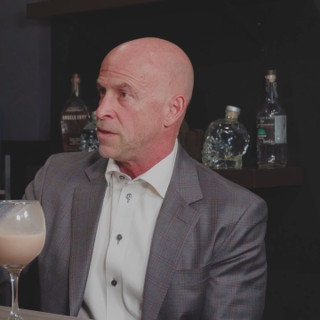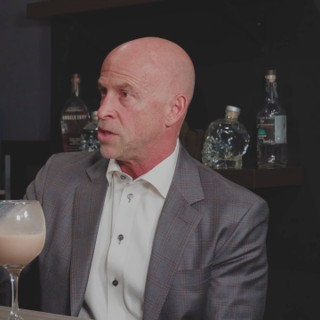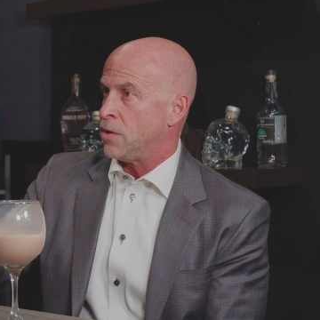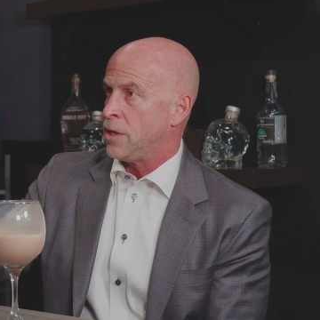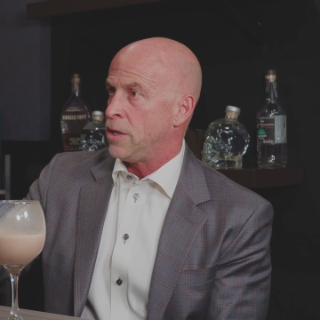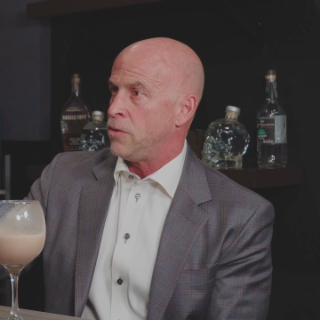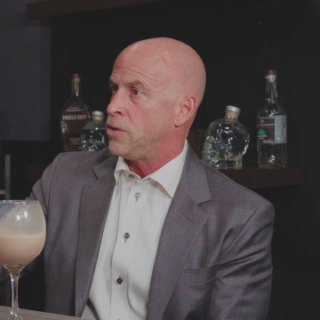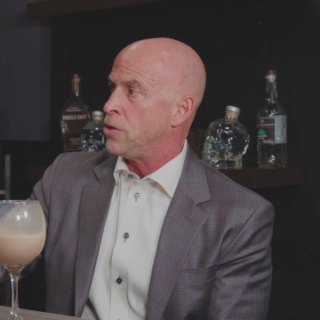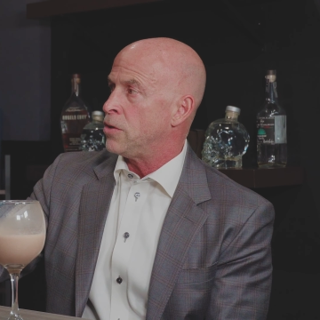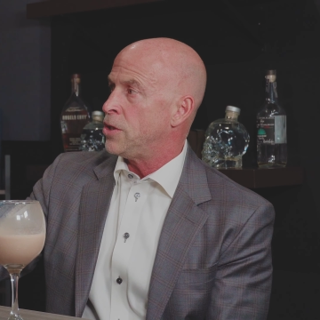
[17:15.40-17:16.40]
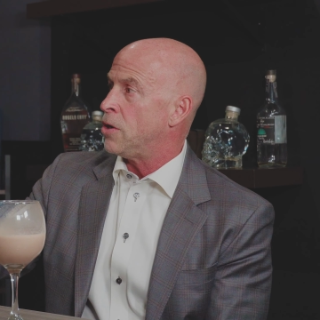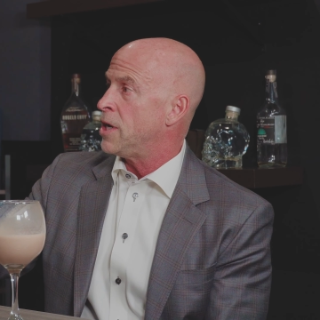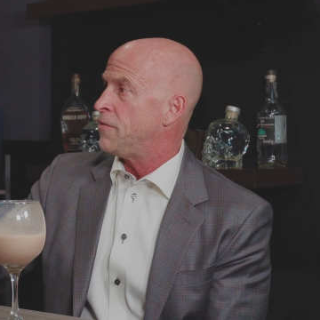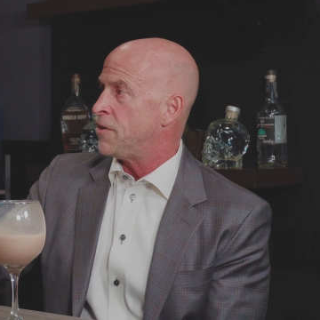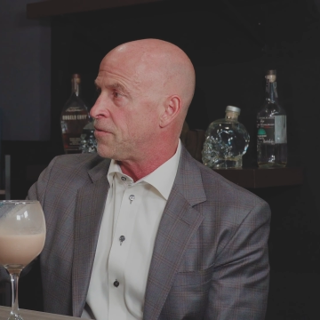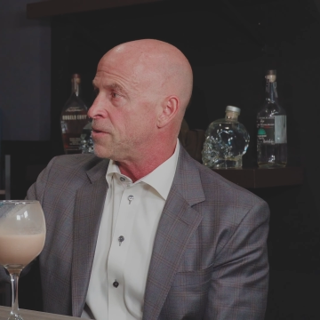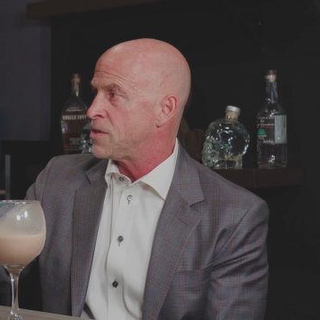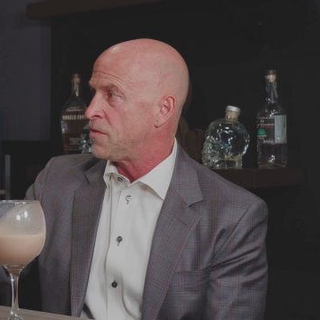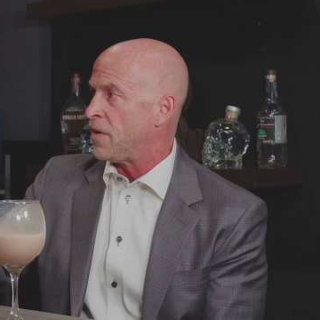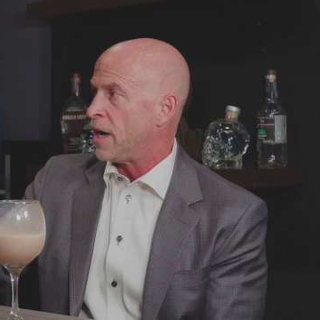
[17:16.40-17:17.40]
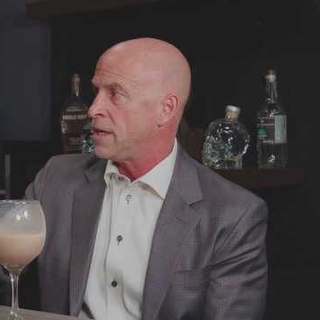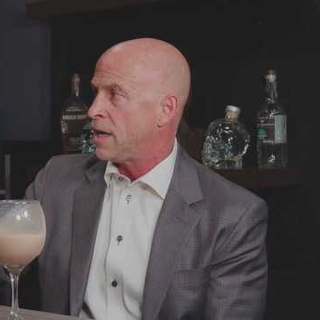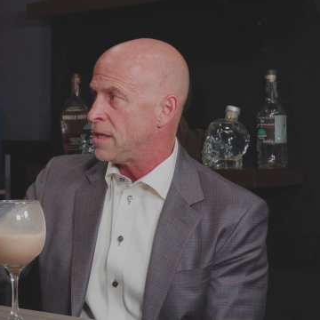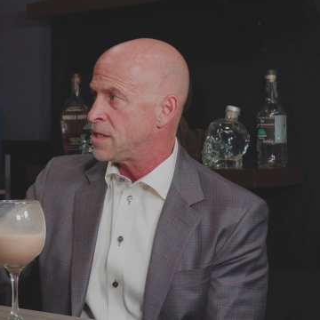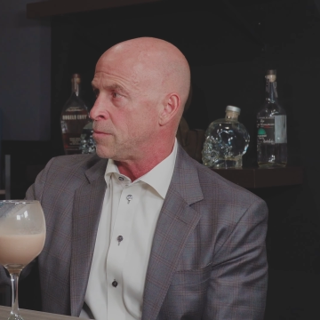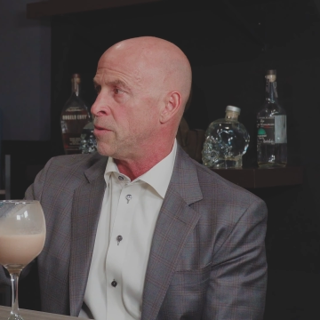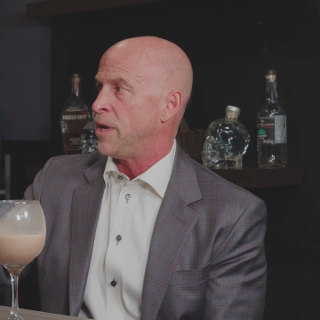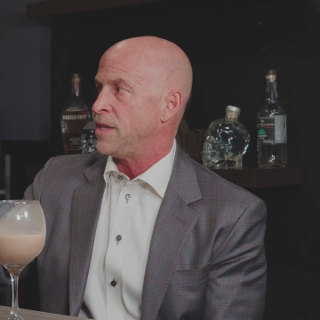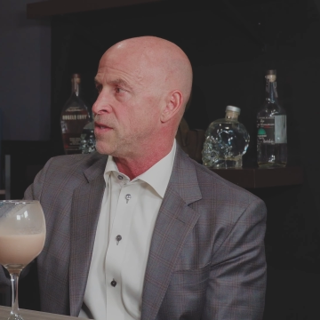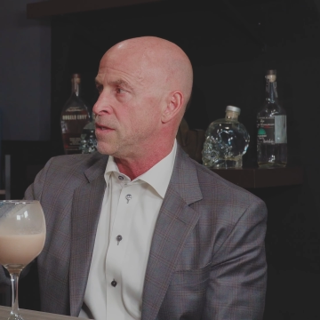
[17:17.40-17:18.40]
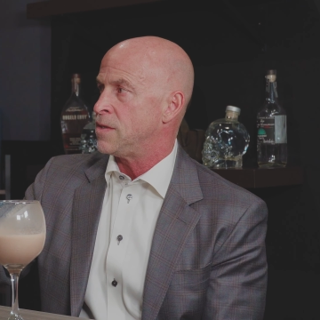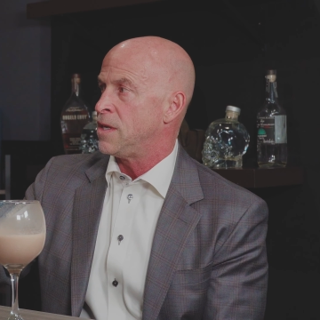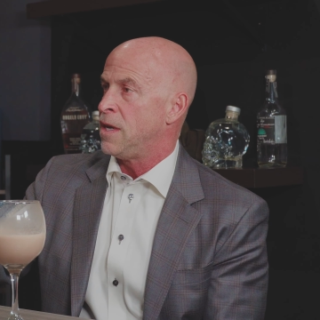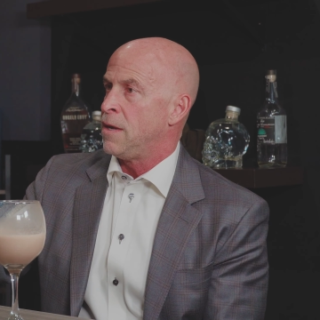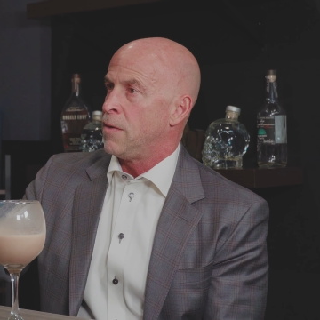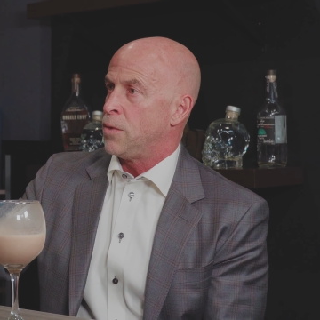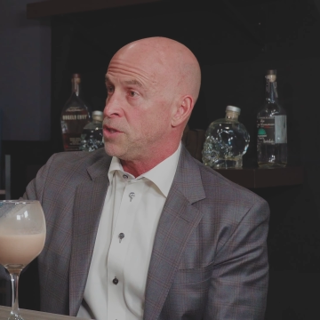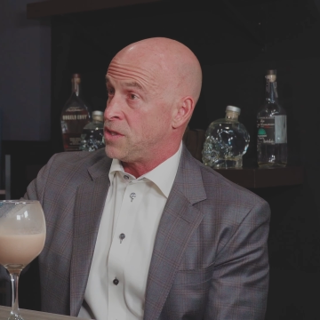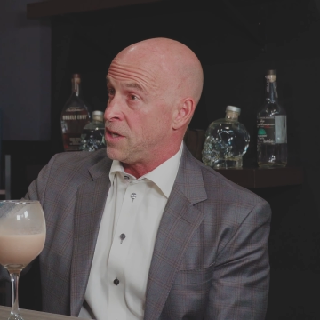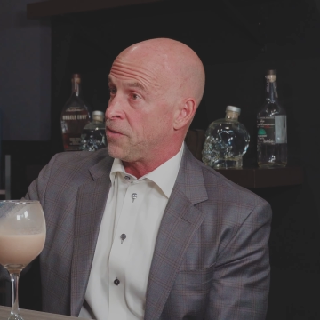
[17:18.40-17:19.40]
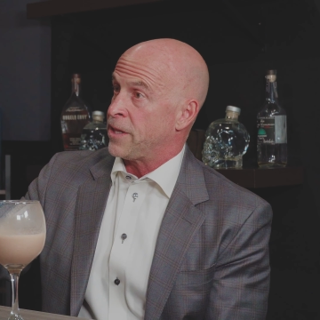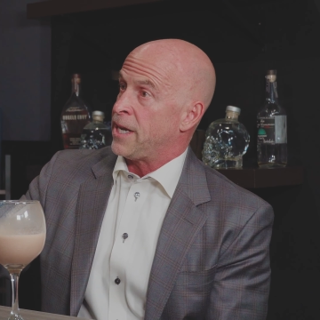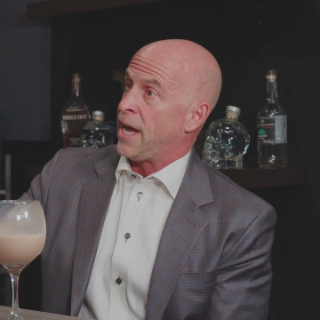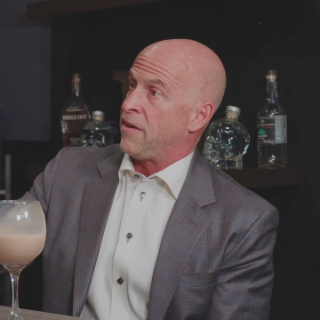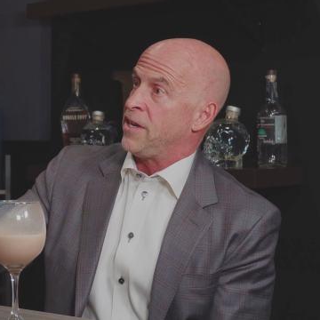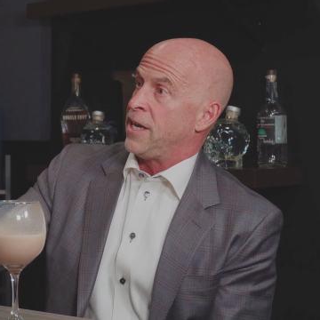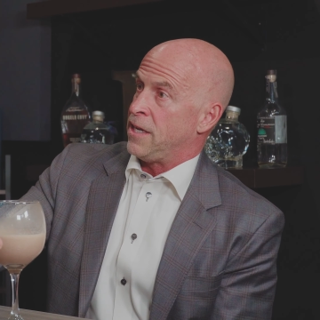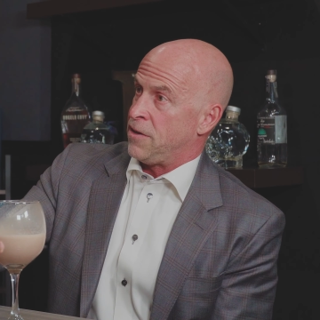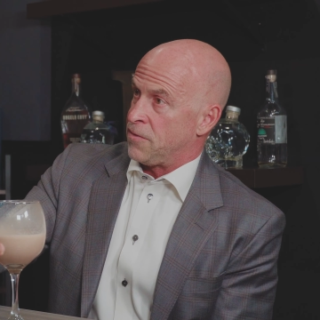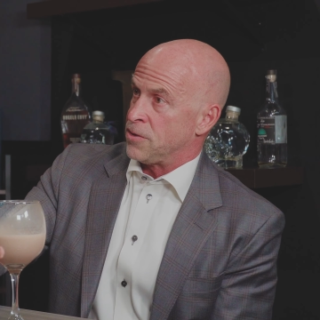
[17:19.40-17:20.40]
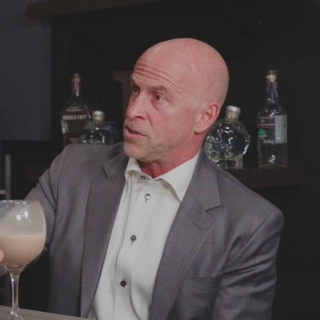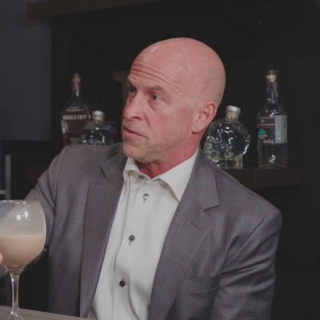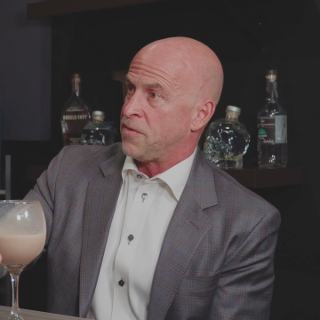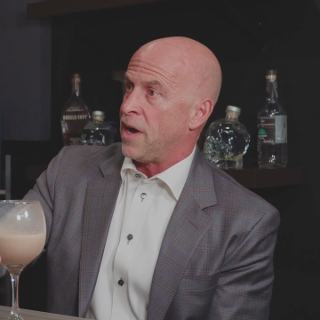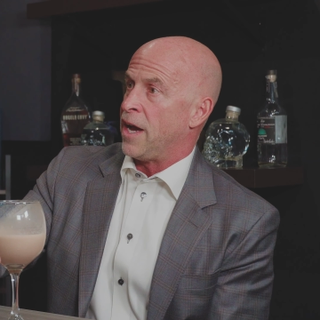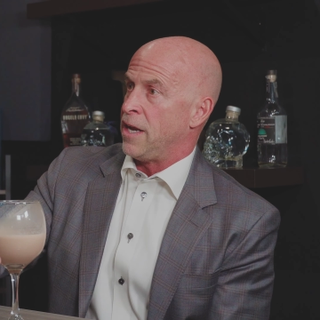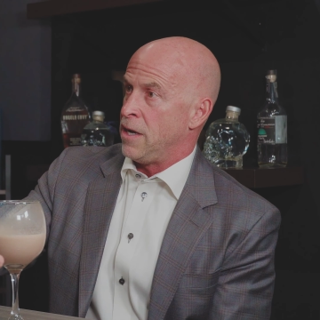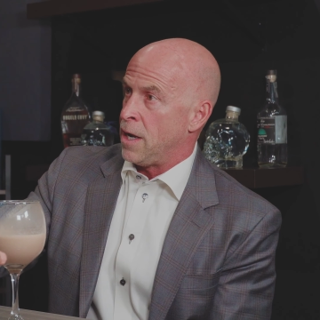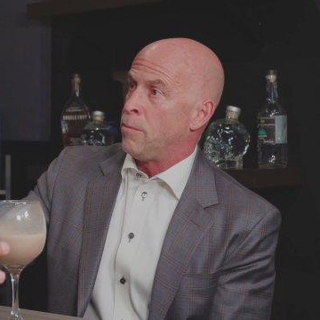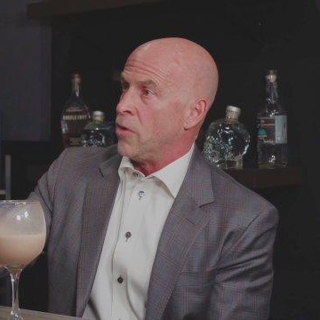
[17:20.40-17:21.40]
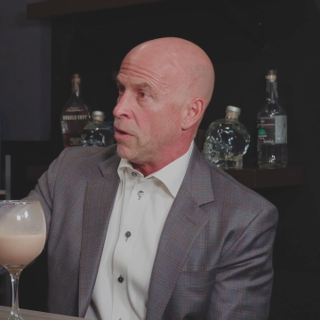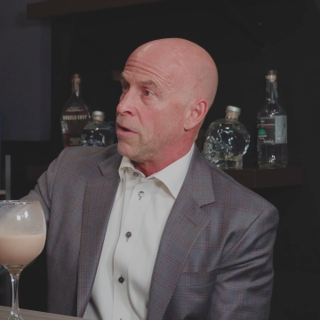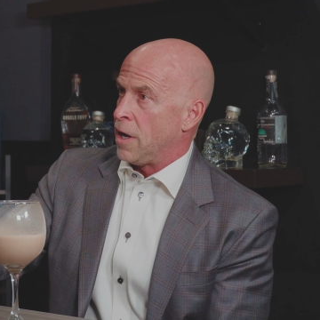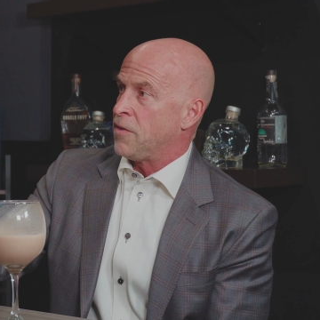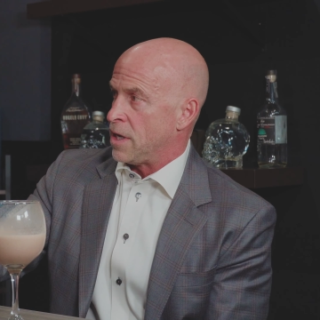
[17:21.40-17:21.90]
So you, you, you don't have diversified customer bases, which is different than having a diversified number of